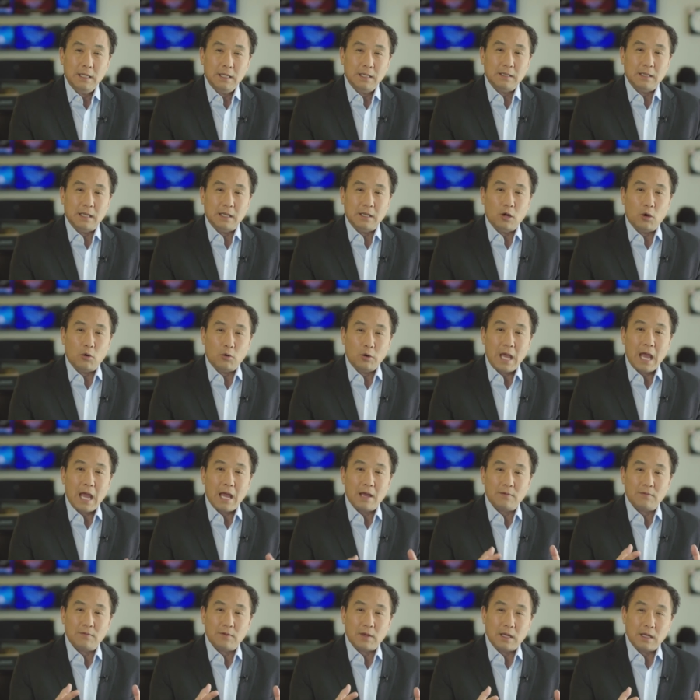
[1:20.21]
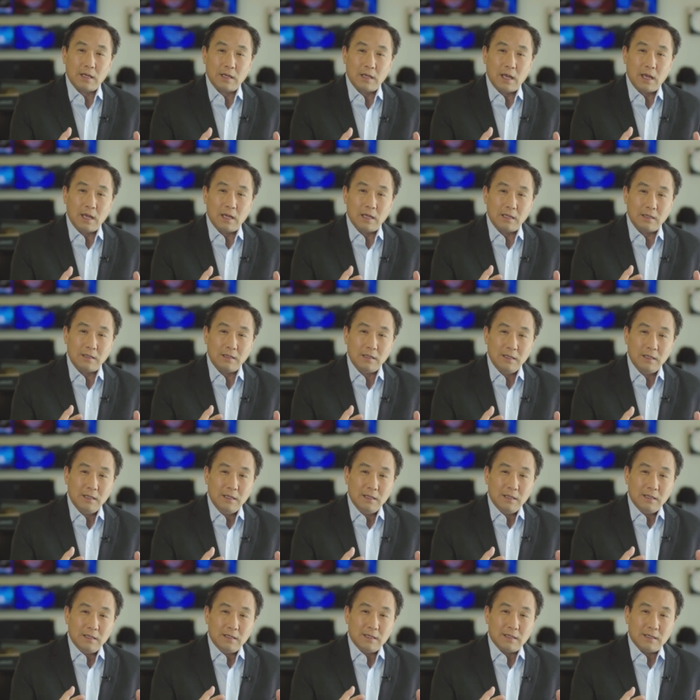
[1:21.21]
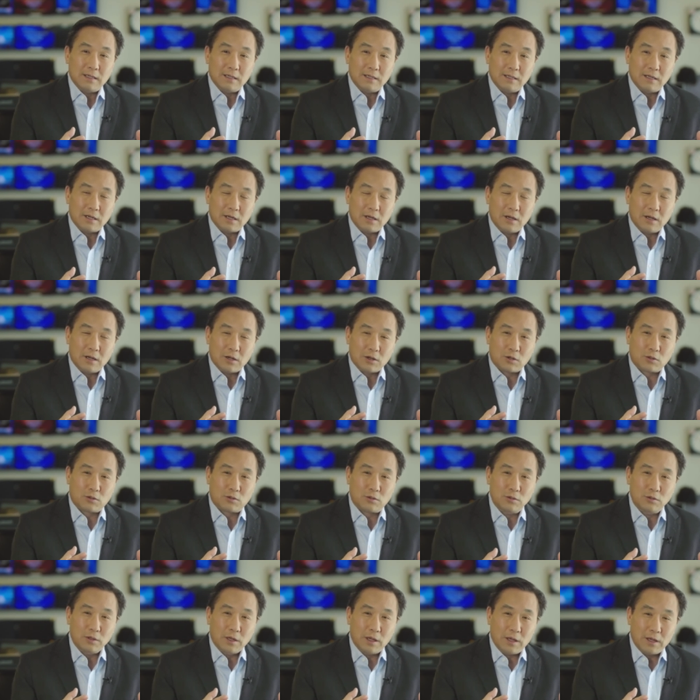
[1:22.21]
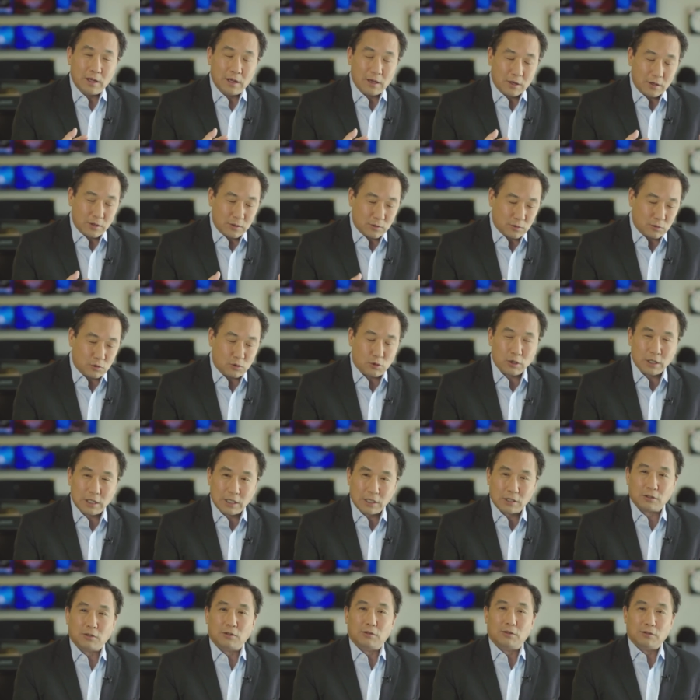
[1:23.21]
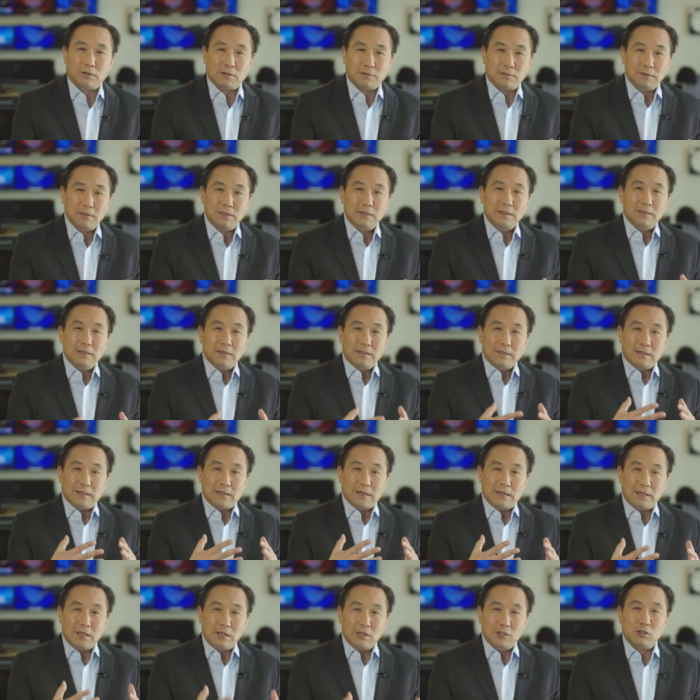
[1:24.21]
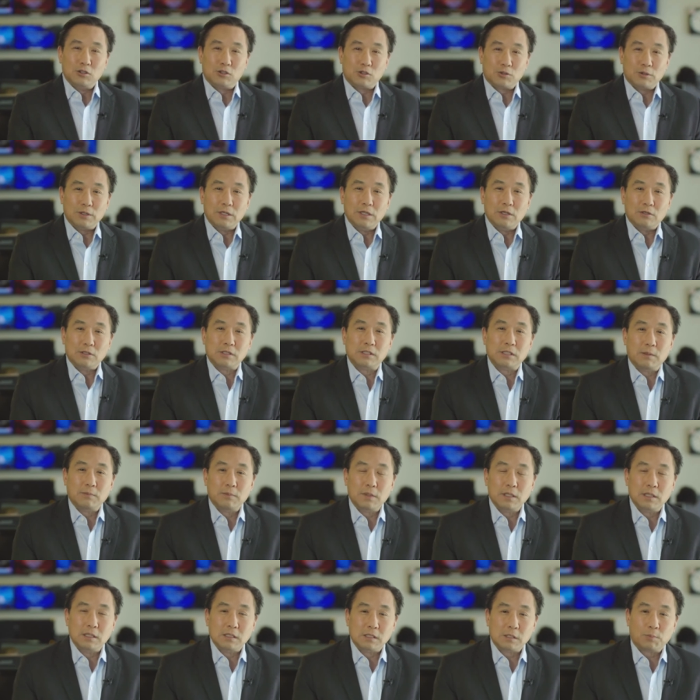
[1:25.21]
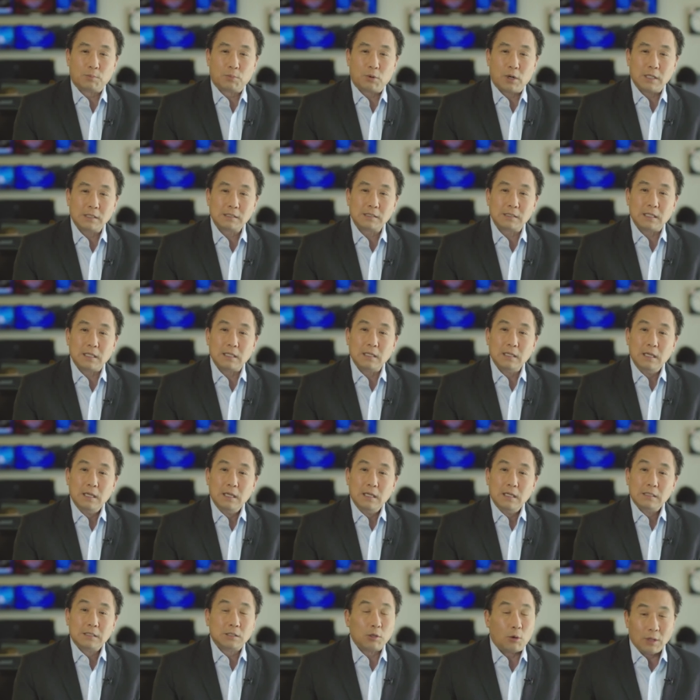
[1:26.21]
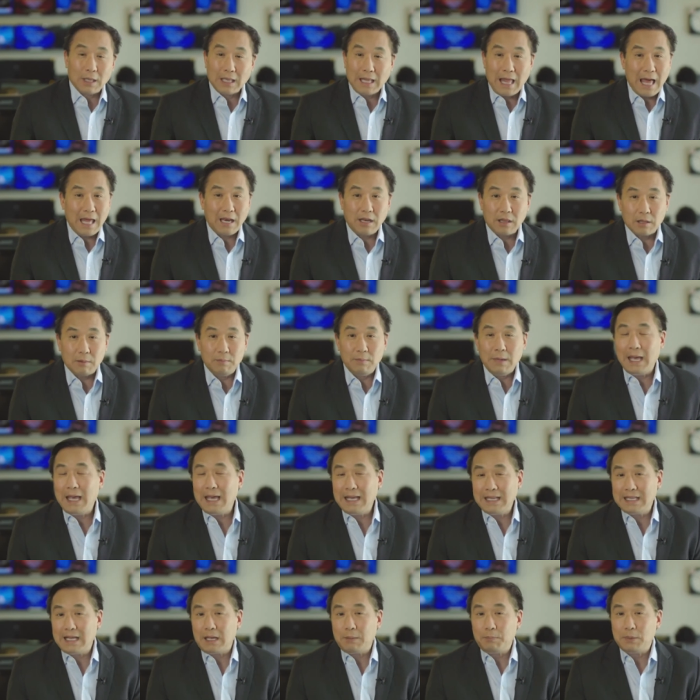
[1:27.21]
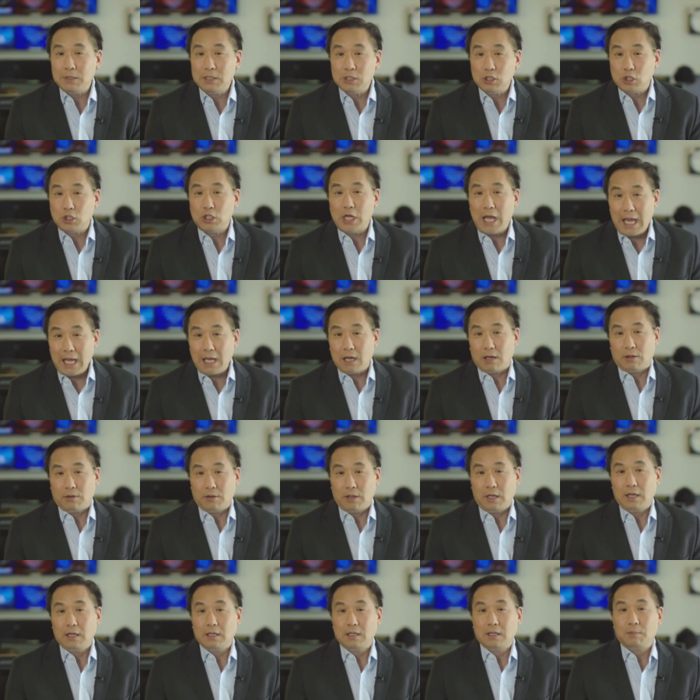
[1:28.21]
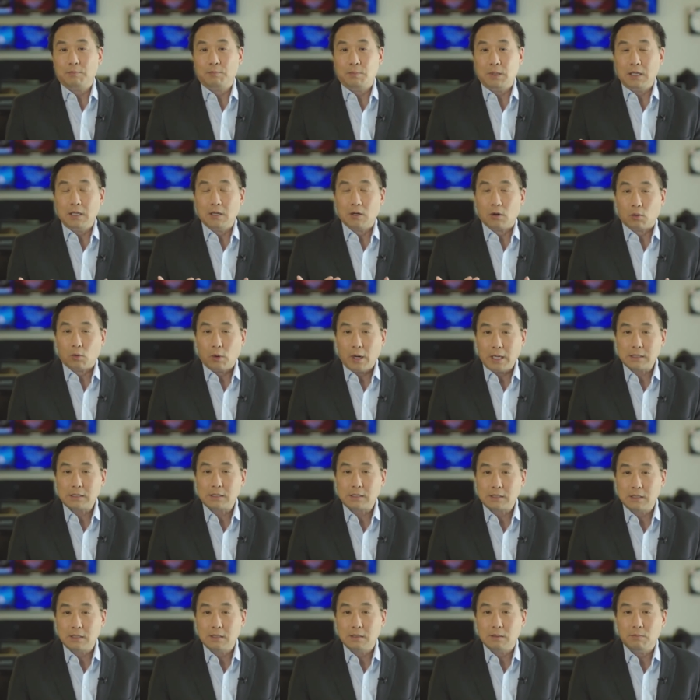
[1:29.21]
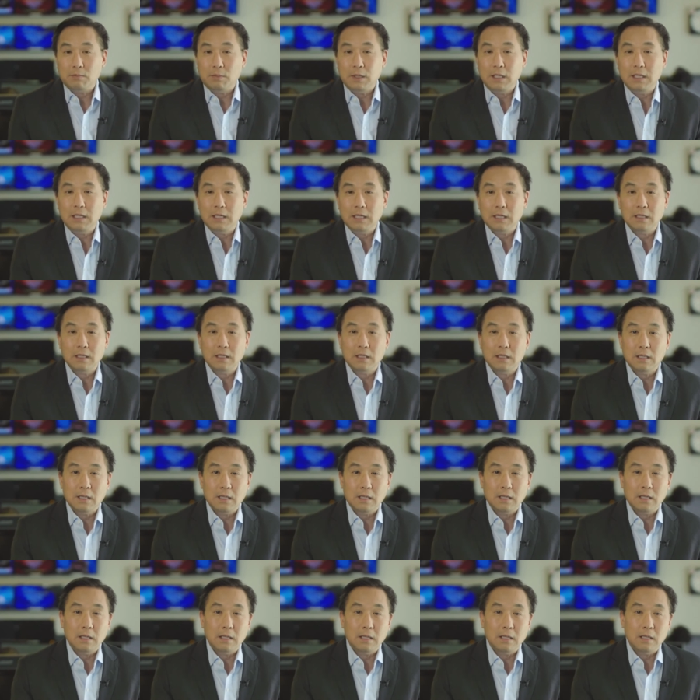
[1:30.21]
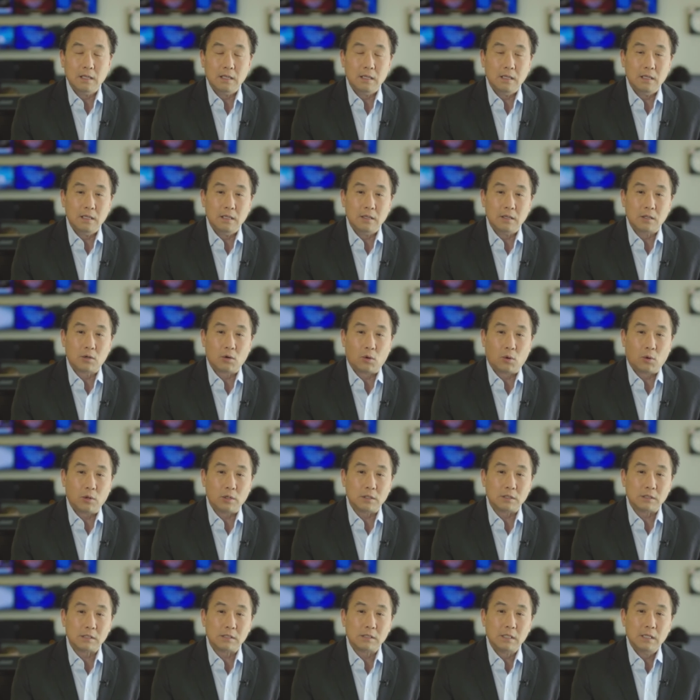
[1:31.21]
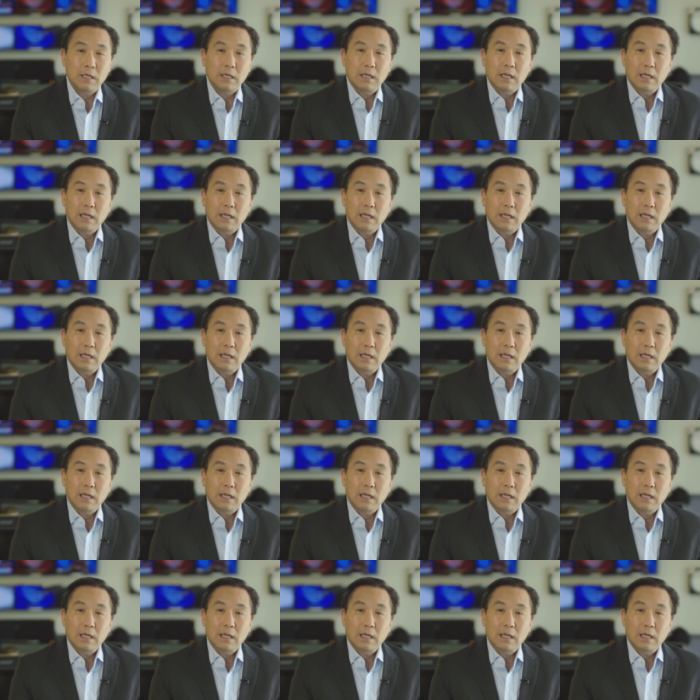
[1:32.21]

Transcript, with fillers: they don't have a, a, a, a a, a critical uh, injury or something that's pressing. So a lot of them end up in jail. They end up being arrested and being in the, in the courts.